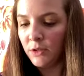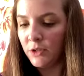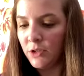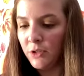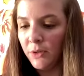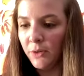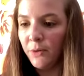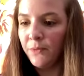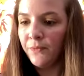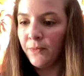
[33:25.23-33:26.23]

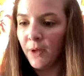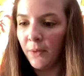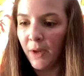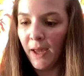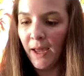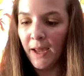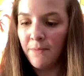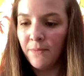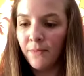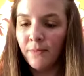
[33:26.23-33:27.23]
2. Okay,
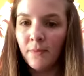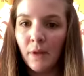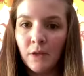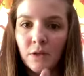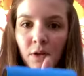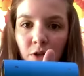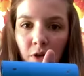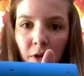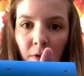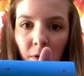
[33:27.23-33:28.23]
so I'll show
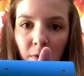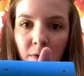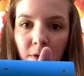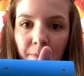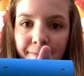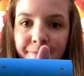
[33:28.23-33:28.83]
you those.